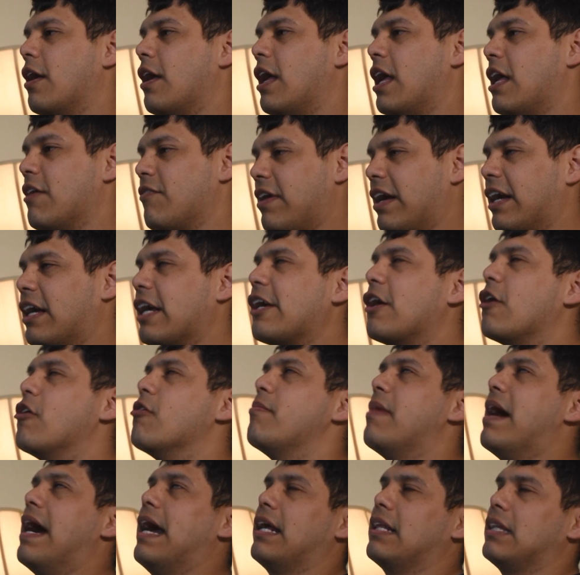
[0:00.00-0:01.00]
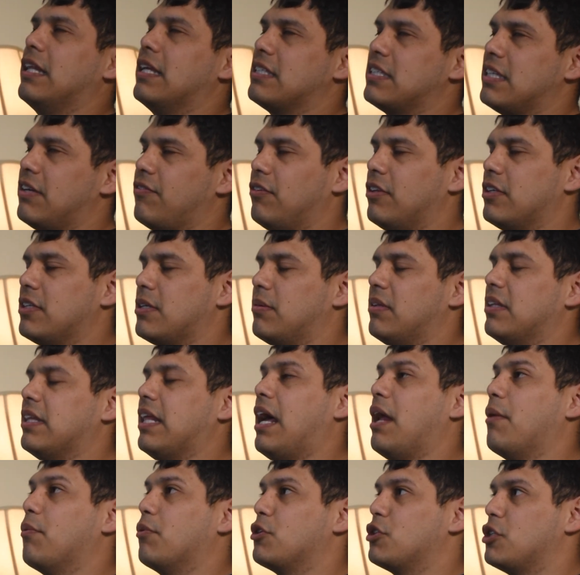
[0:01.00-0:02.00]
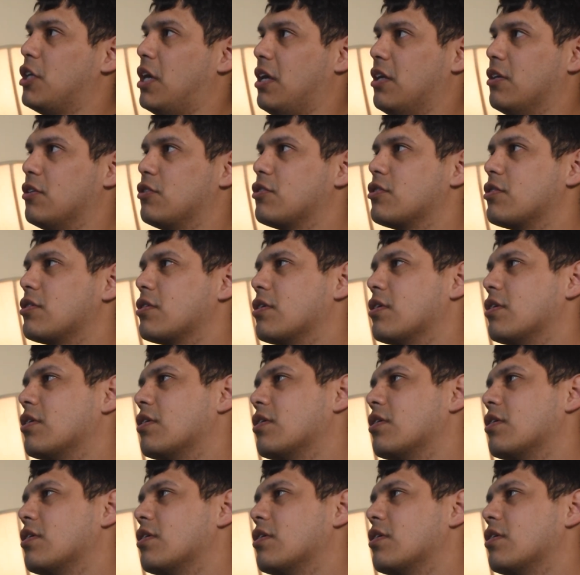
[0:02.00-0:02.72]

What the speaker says: if I could go back, that's definitely something that I would change.